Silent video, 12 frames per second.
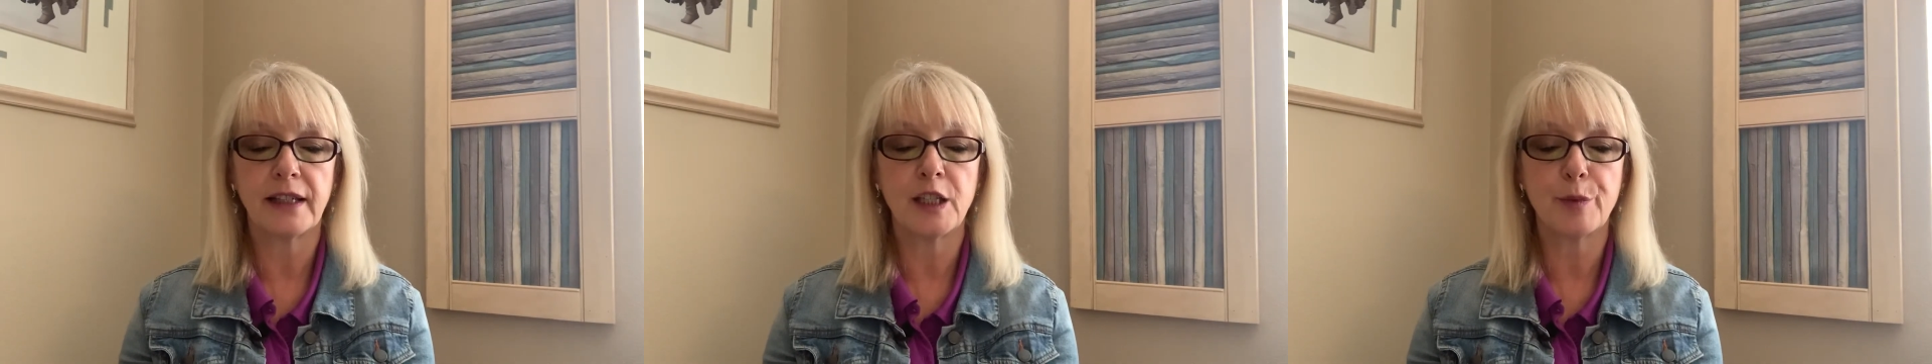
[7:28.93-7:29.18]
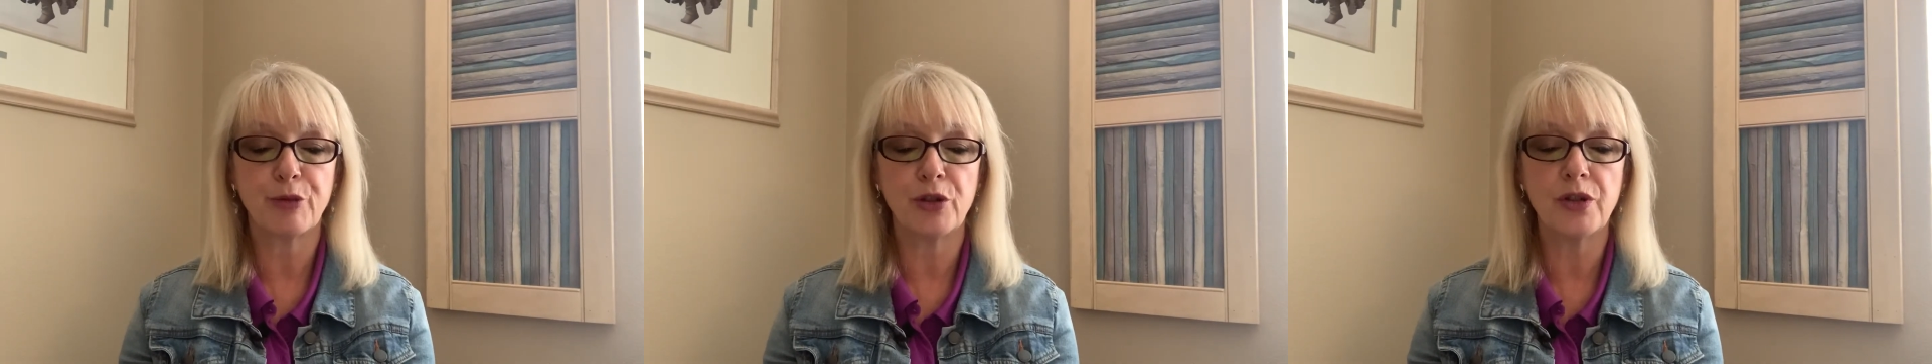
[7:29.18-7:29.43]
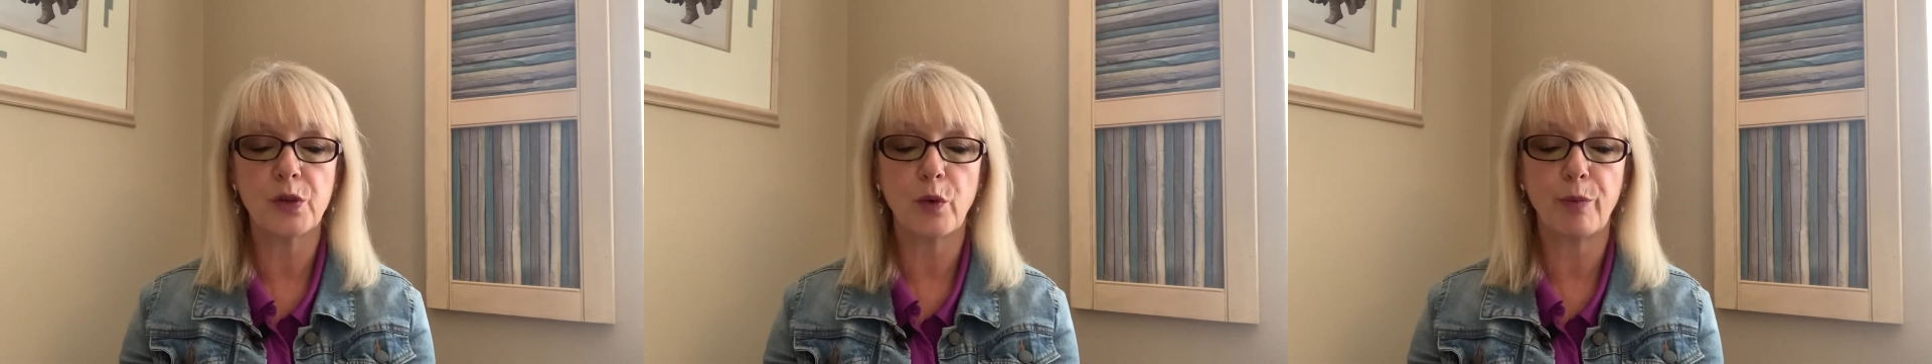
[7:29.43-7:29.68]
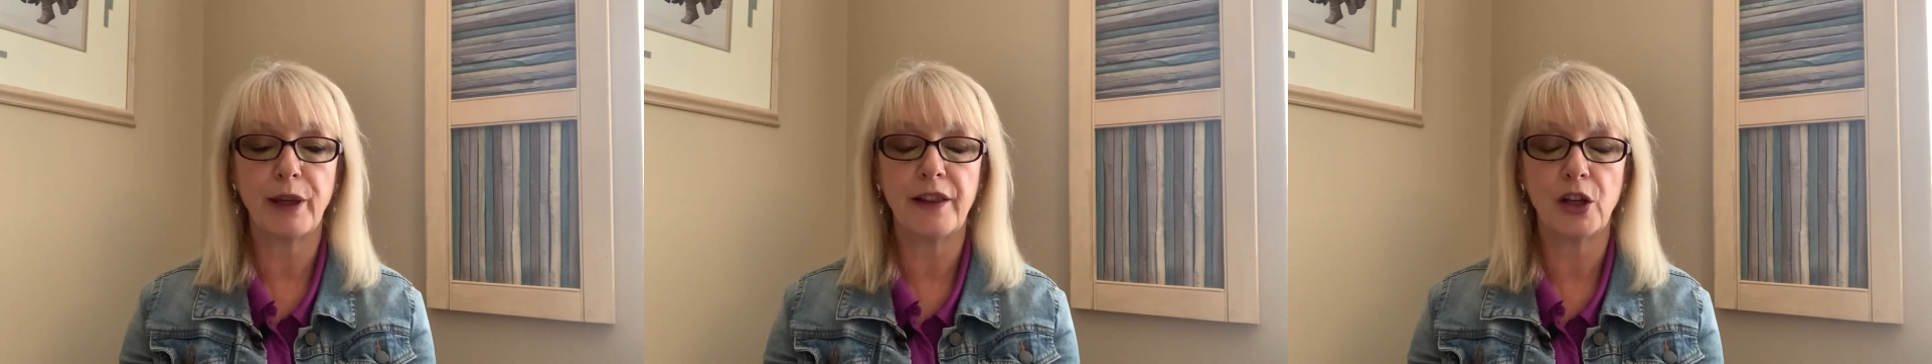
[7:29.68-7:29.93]
and Bruce will
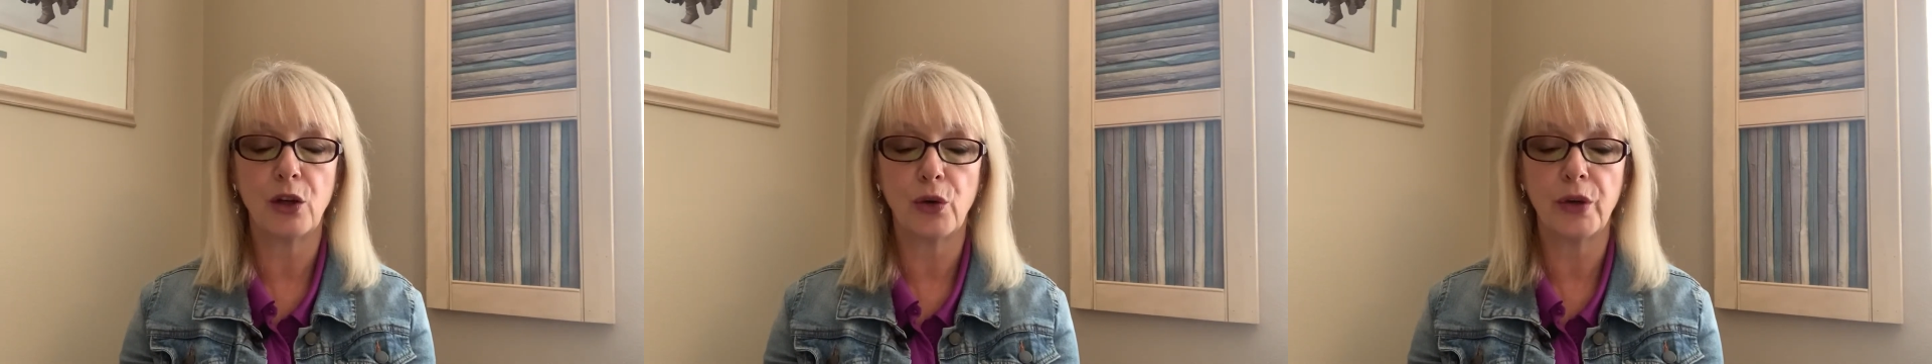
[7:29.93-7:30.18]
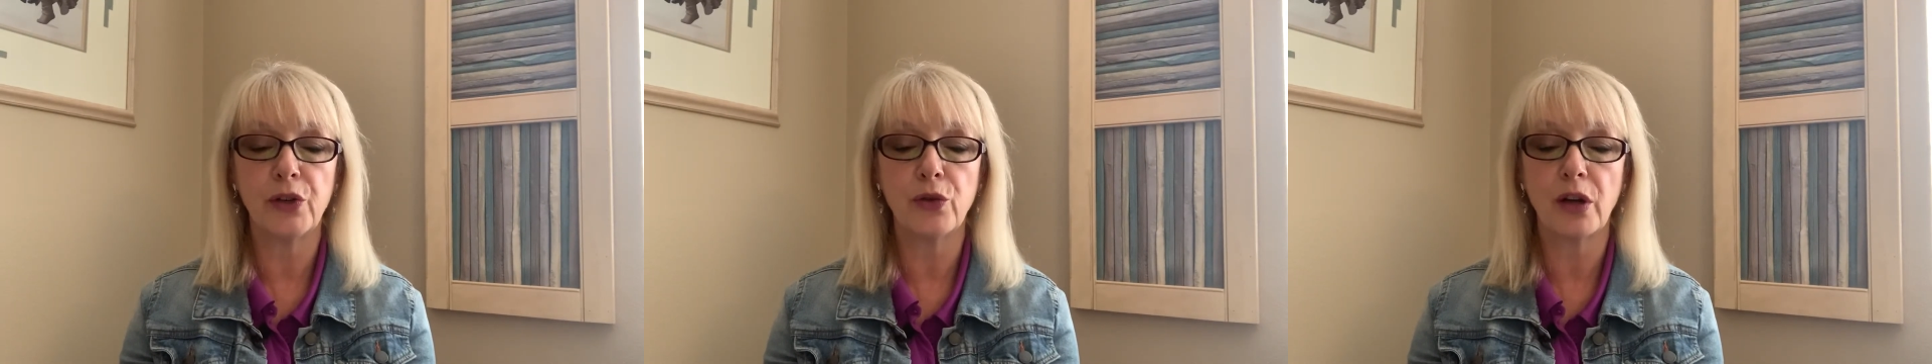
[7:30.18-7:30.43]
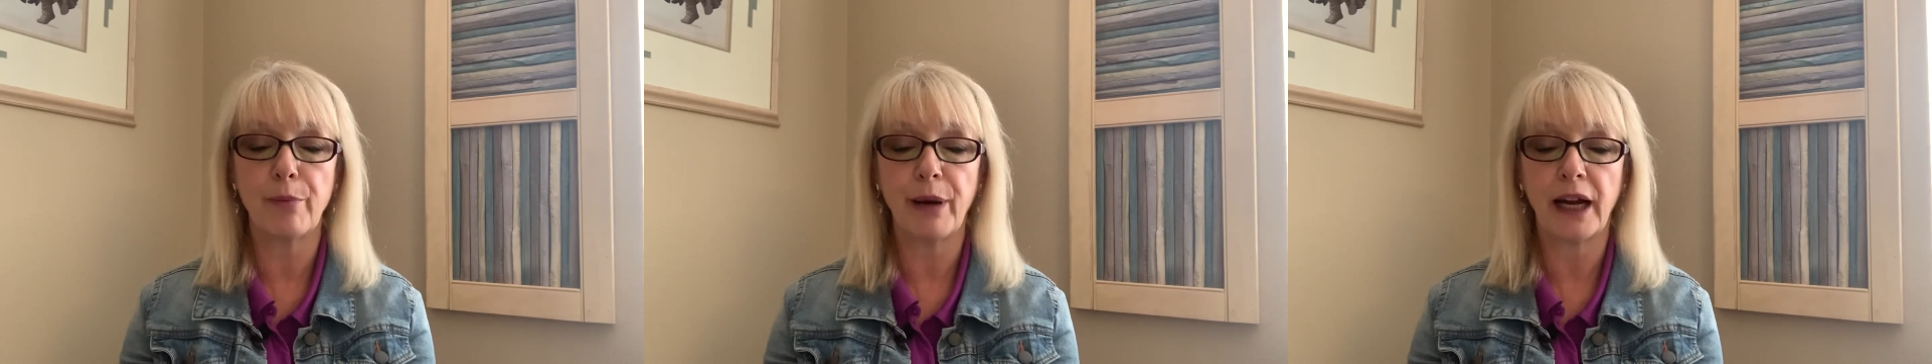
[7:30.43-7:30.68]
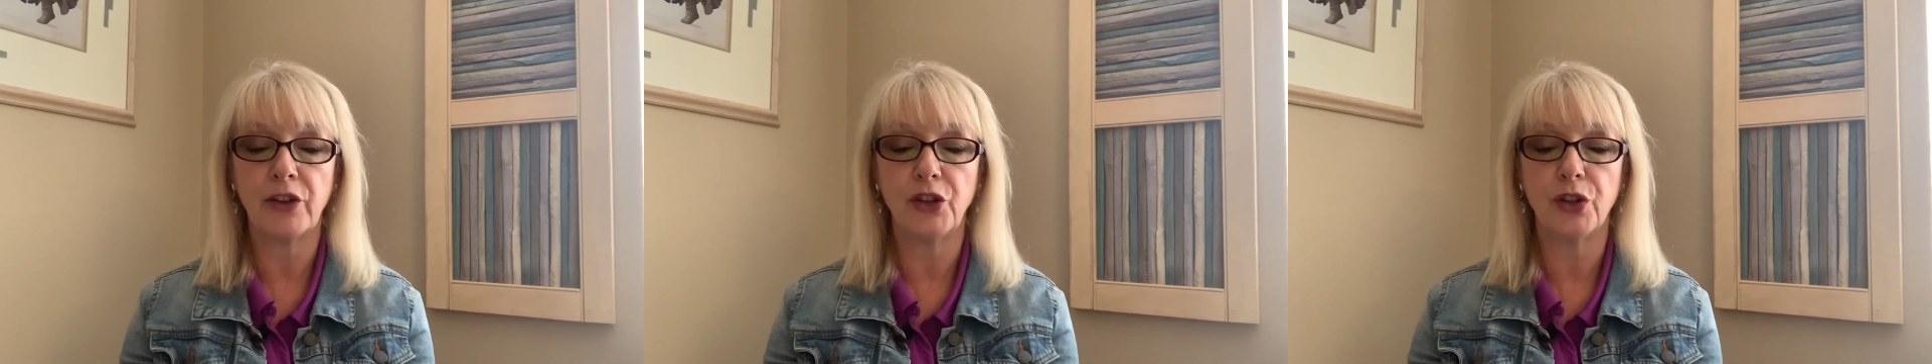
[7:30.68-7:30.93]
be the loyal
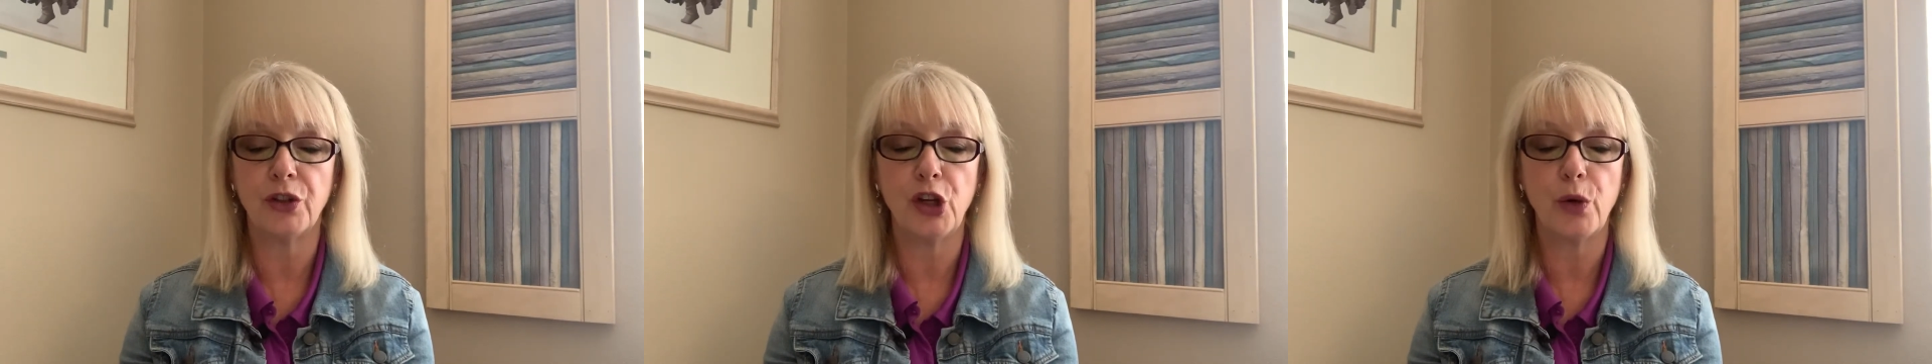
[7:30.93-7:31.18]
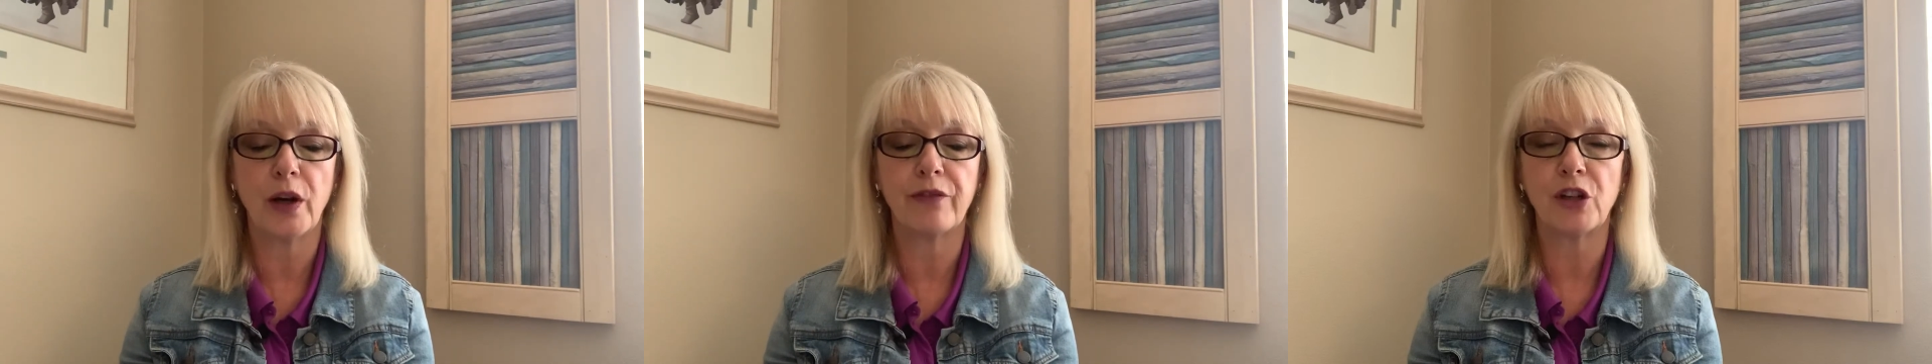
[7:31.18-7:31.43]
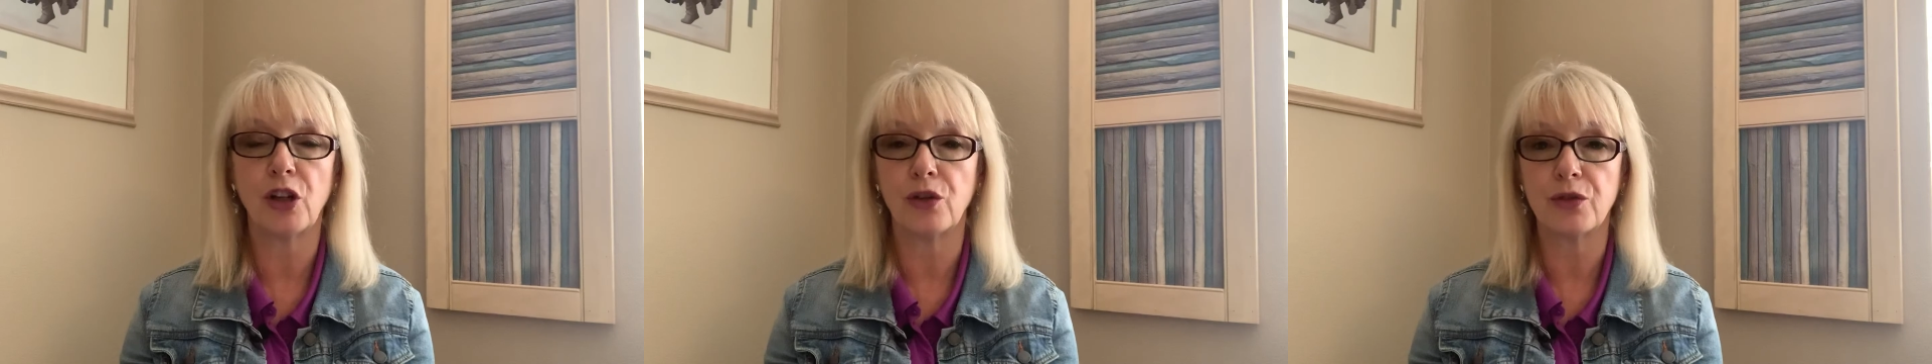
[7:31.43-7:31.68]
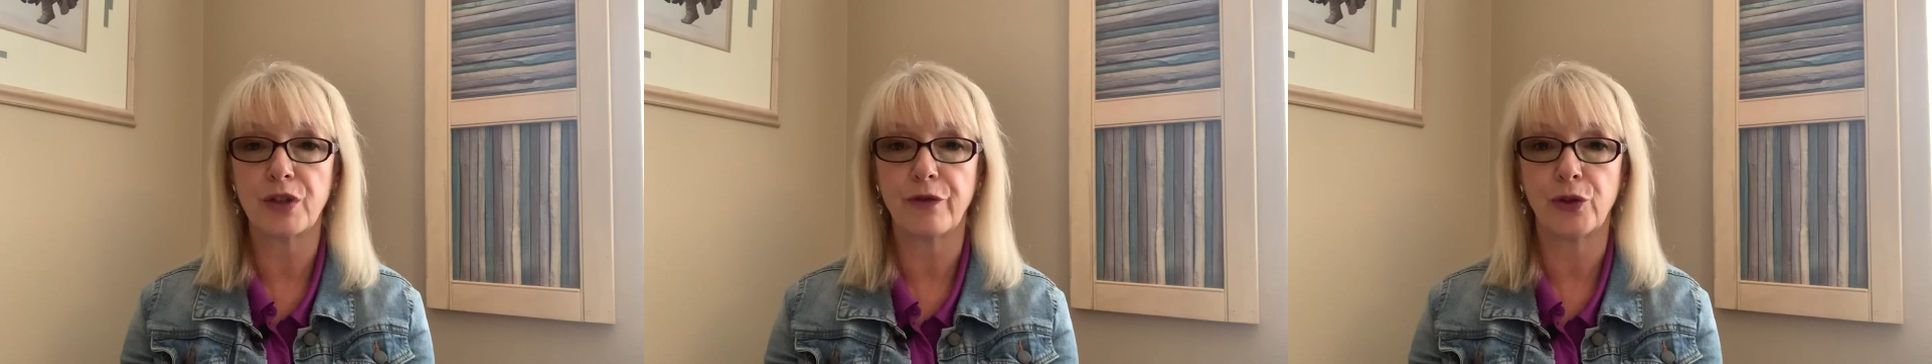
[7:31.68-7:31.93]
companion you have
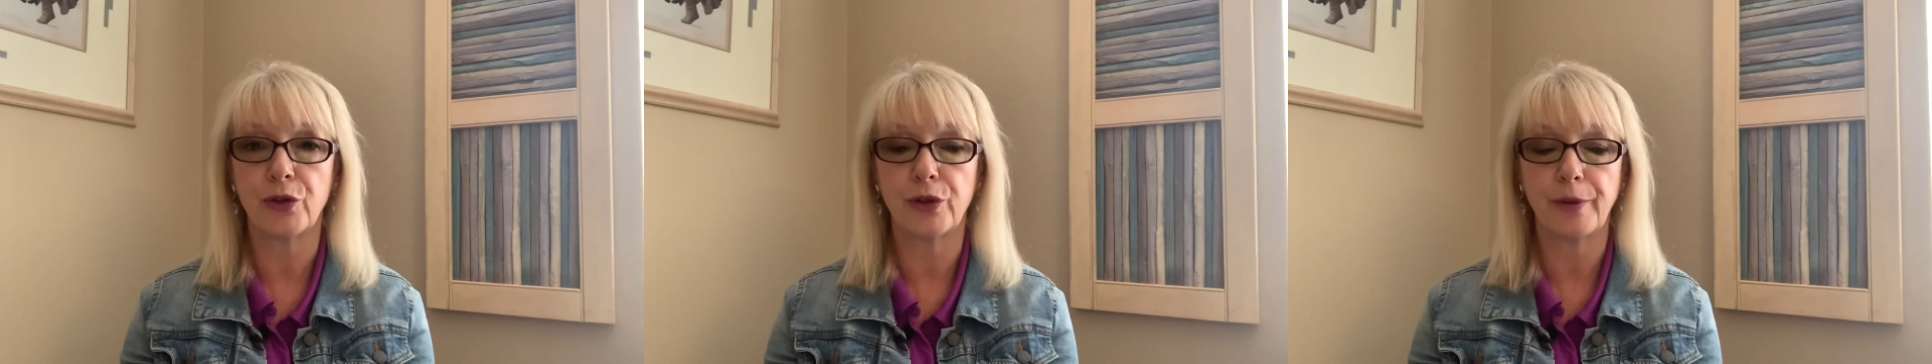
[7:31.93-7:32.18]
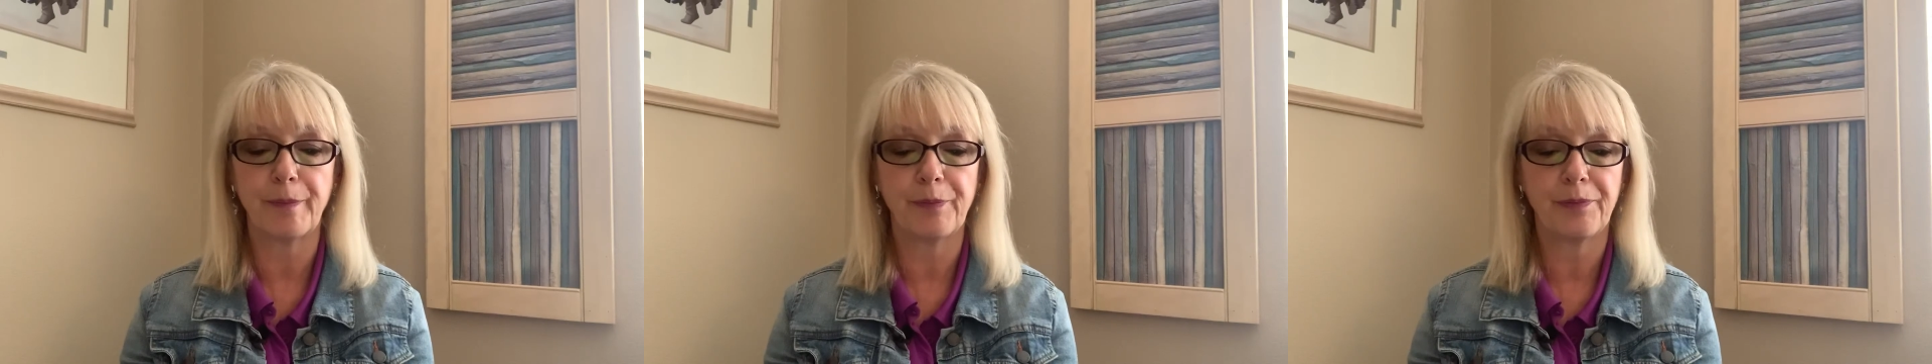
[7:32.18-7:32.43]
longed for.